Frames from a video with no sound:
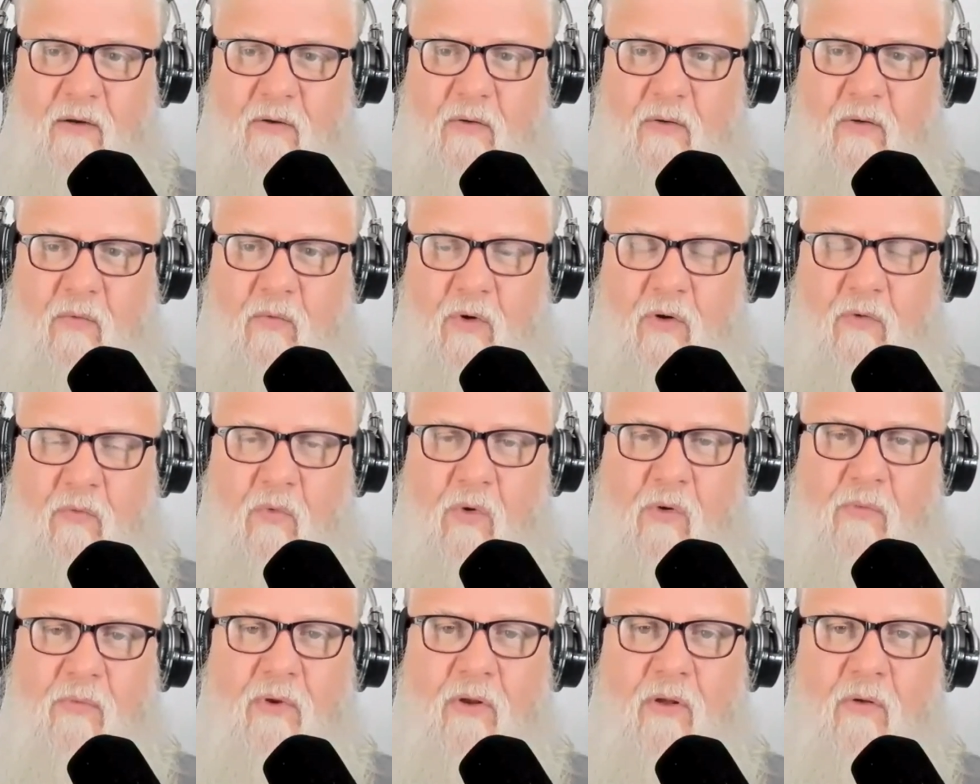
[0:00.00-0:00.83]
and we're
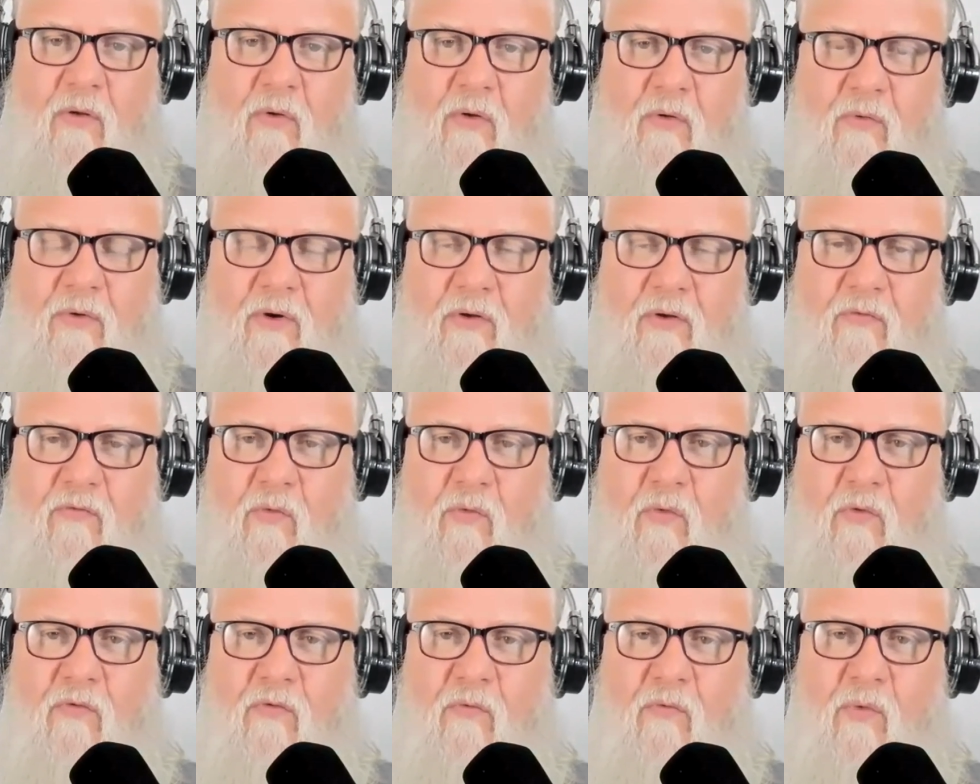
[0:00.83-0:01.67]
a
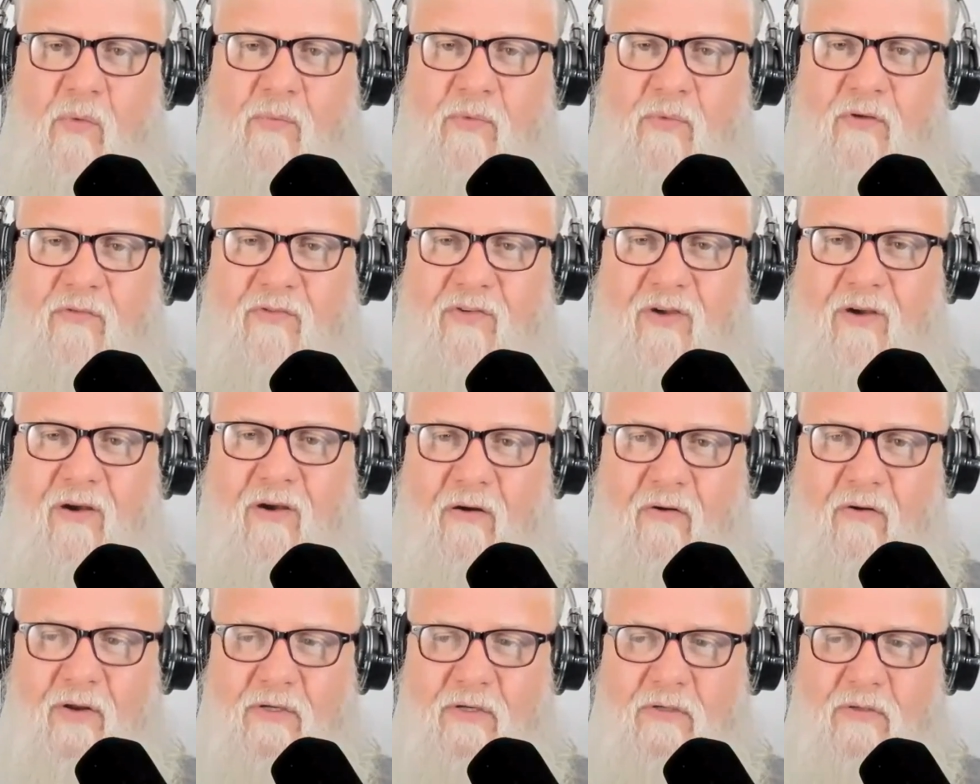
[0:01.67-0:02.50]
real woman of
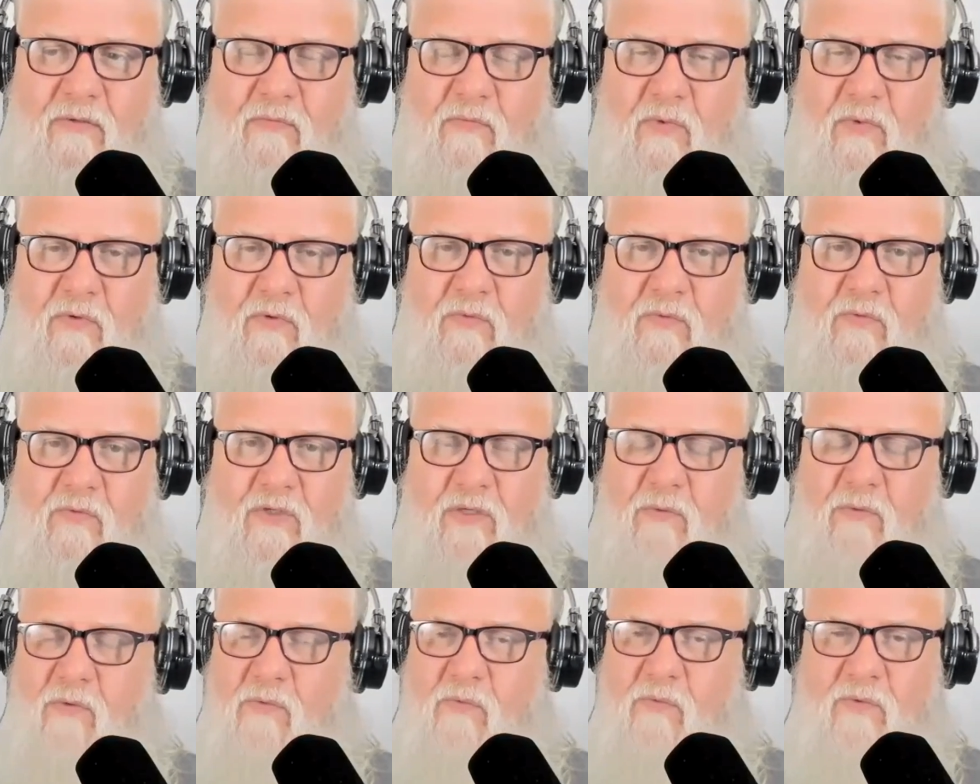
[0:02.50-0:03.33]
courage. And
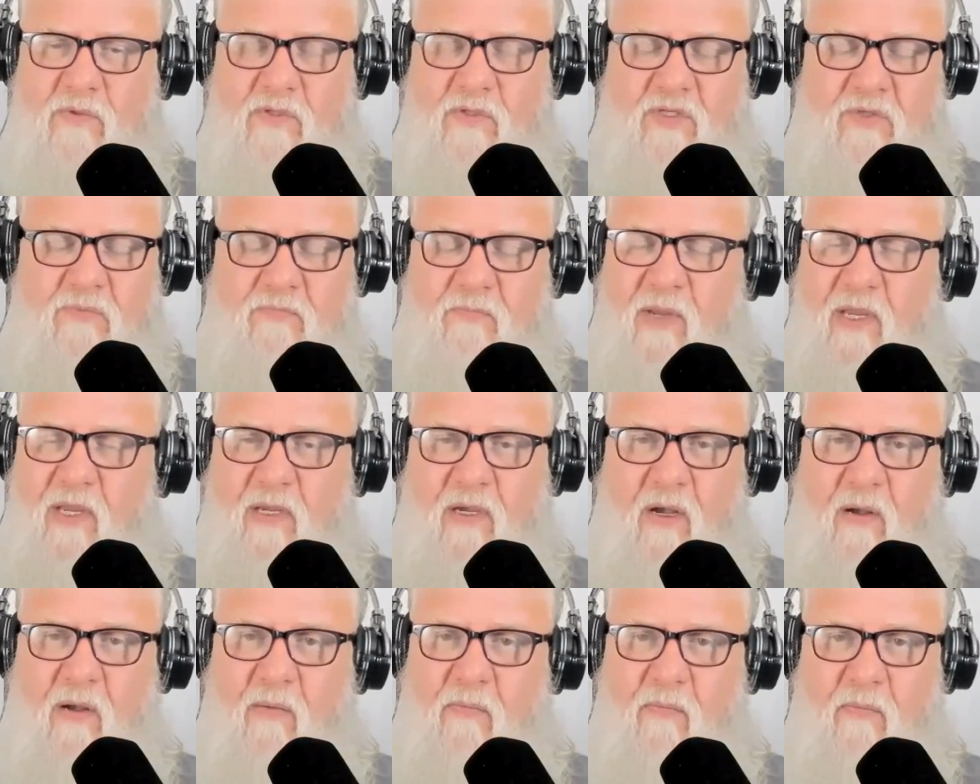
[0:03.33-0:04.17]
she will
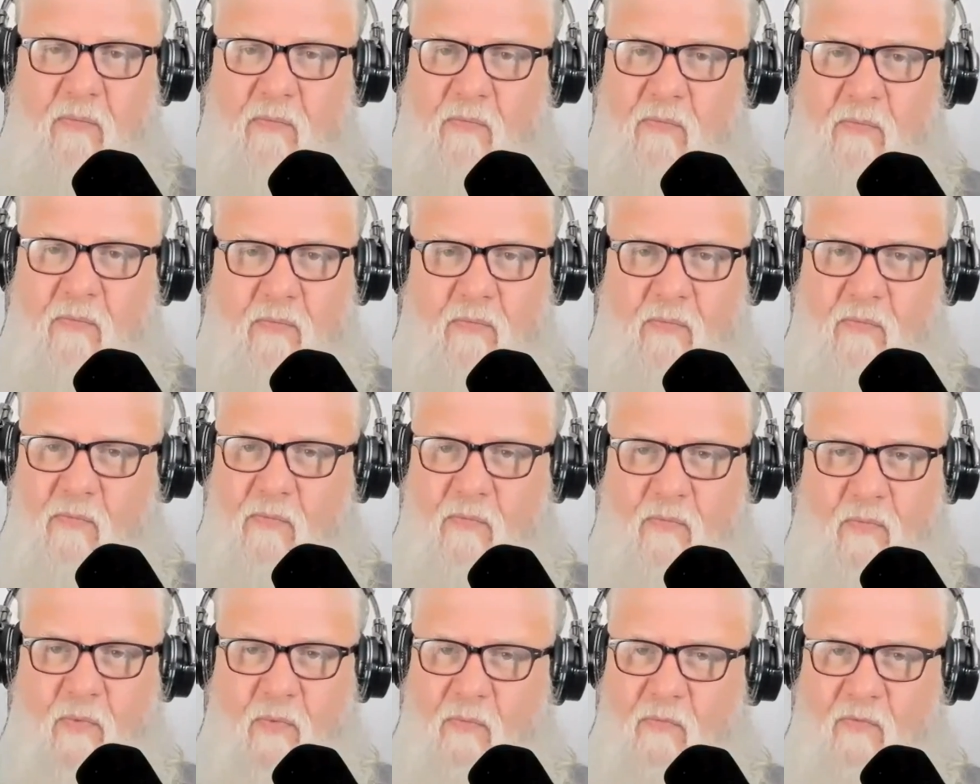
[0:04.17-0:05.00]
speak up
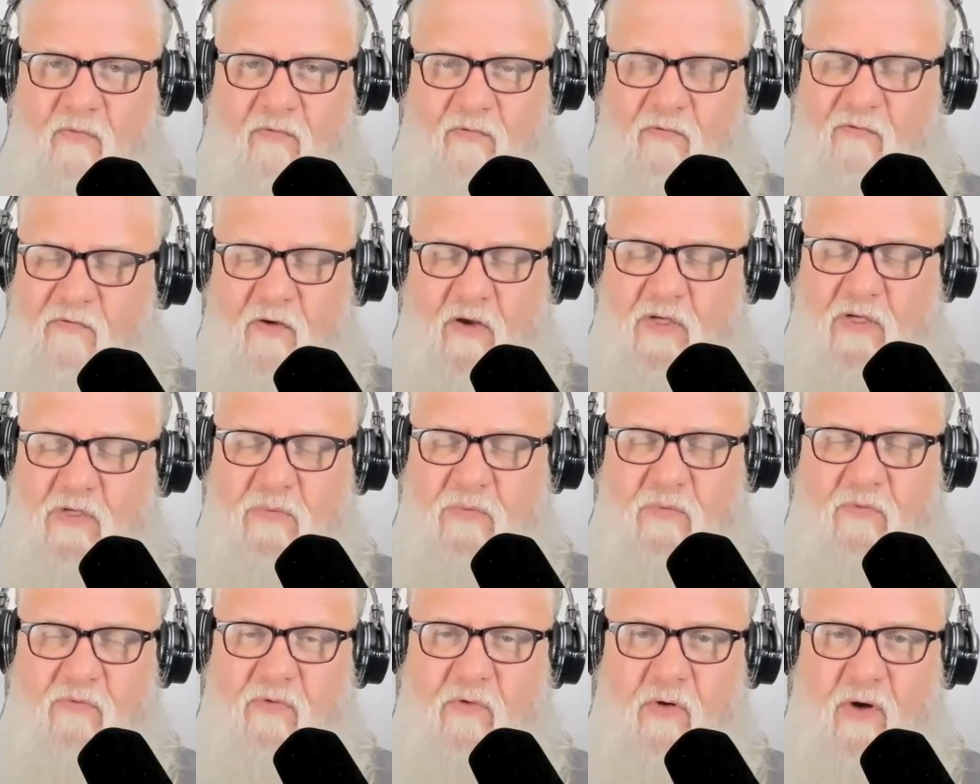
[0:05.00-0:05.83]

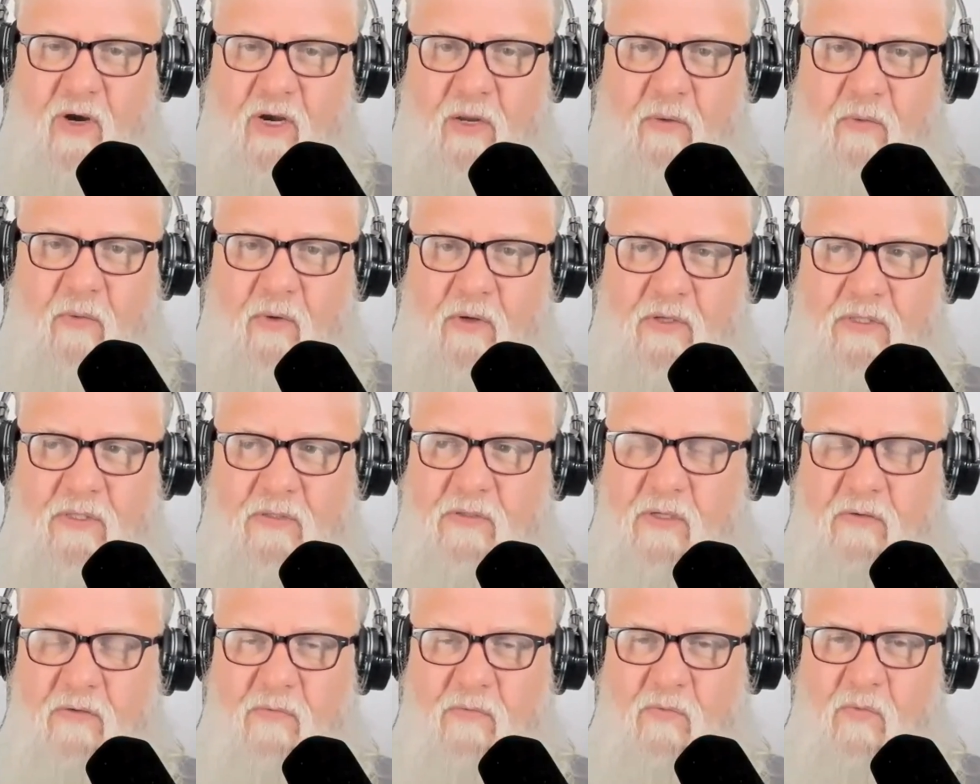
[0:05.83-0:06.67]
first before anyone.
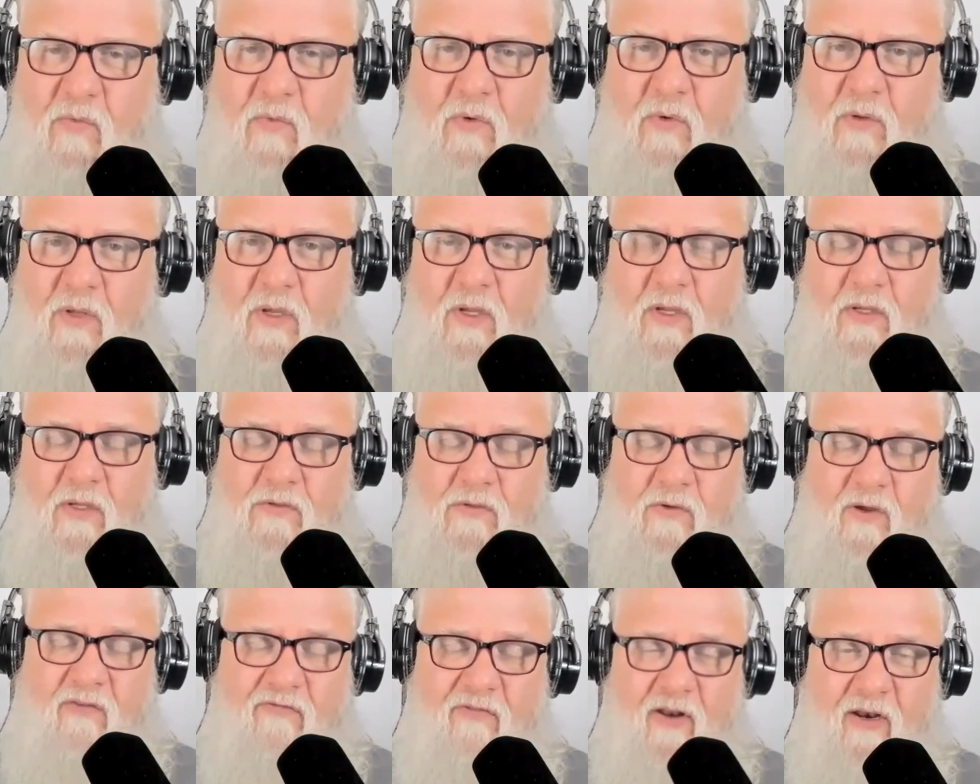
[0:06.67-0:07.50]
That's
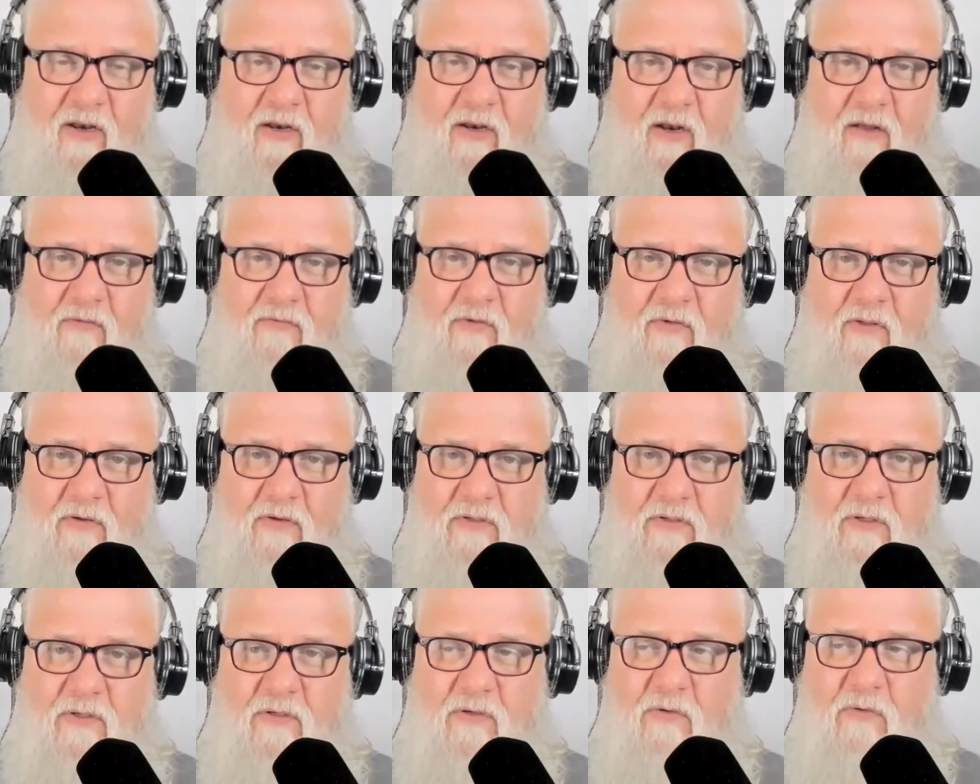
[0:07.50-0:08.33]
why I fell in love with
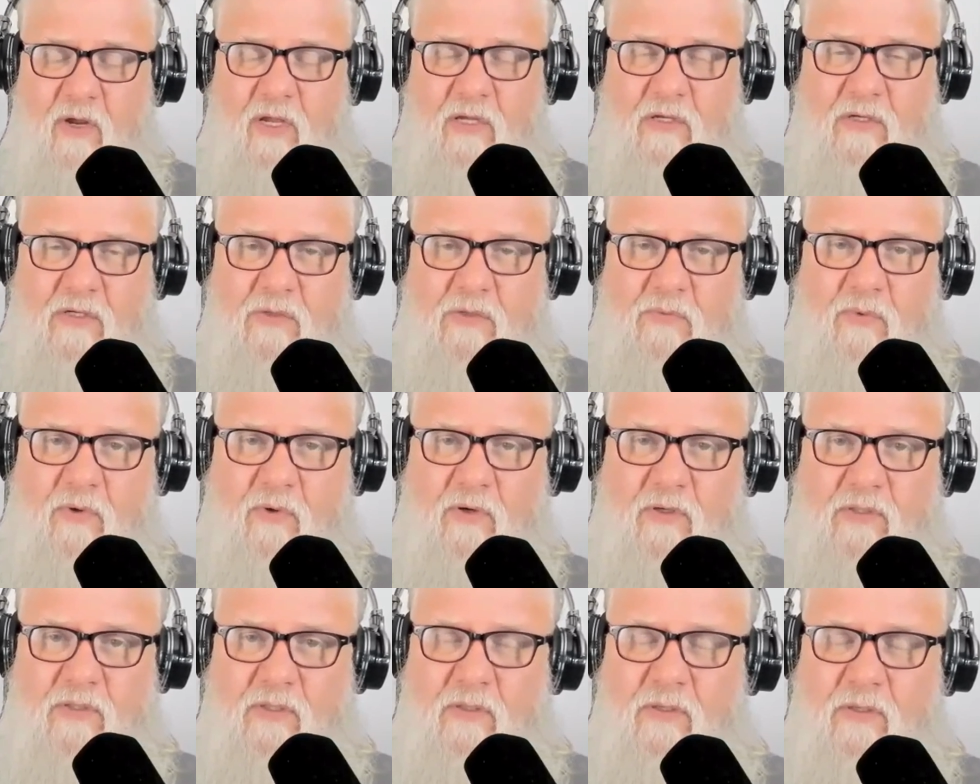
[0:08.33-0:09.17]
her. She's a courageous
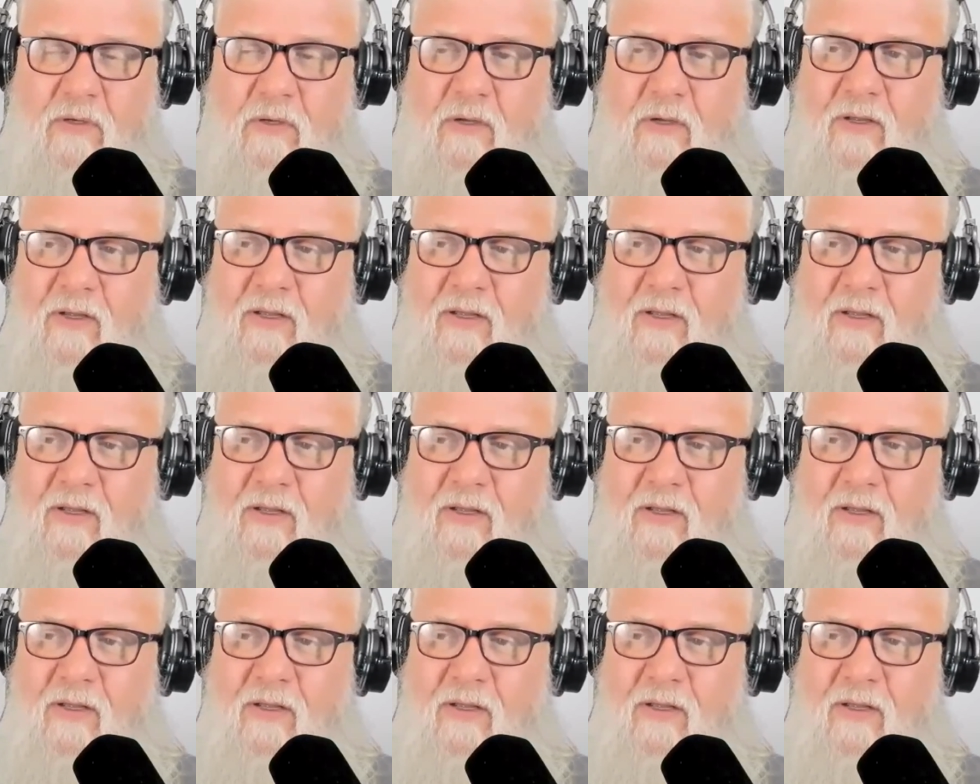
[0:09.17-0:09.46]
person,